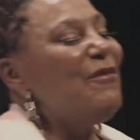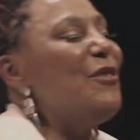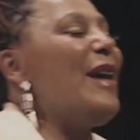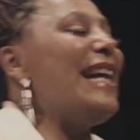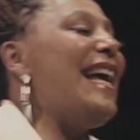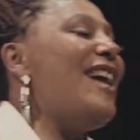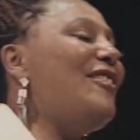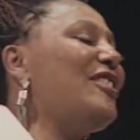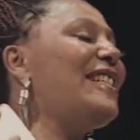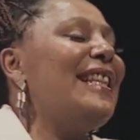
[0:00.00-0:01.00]
And for right
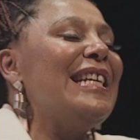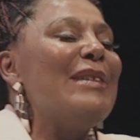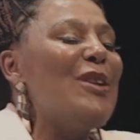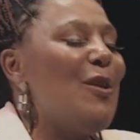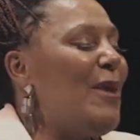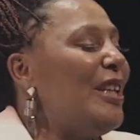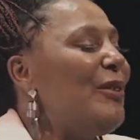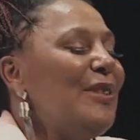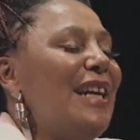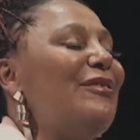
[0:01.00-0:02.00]
now, just think about what
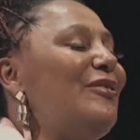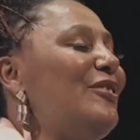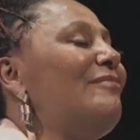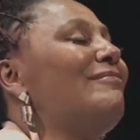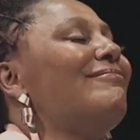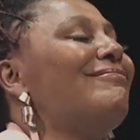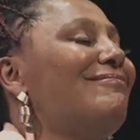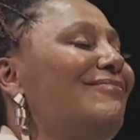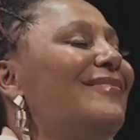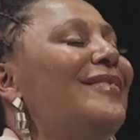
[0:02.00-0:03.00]
you love,
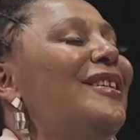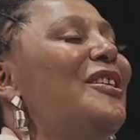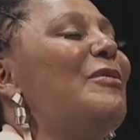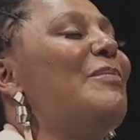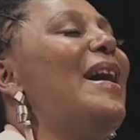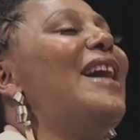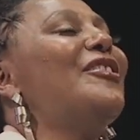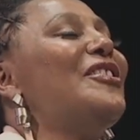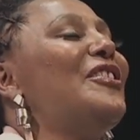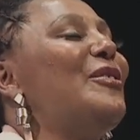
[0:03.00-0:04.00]
what
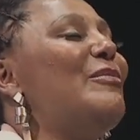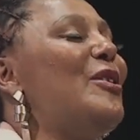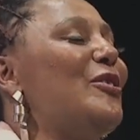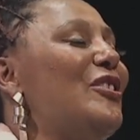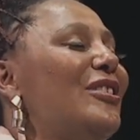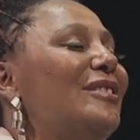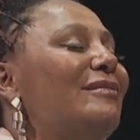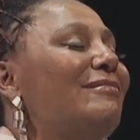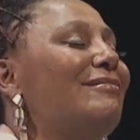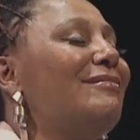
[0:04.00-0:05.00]
matters to you most
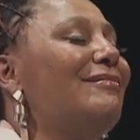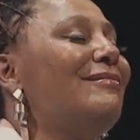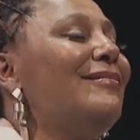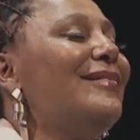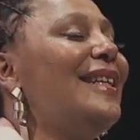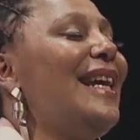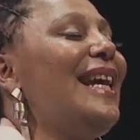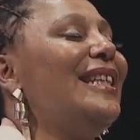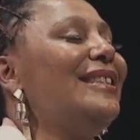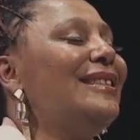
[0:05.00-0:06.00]

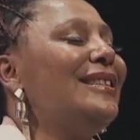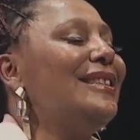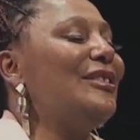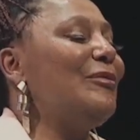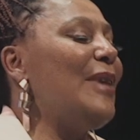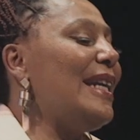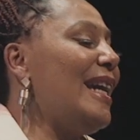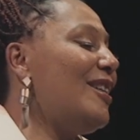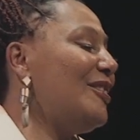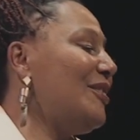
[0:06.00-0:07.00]
today, right
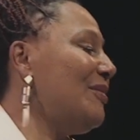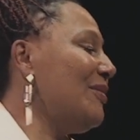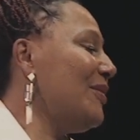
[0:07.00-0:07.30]
now.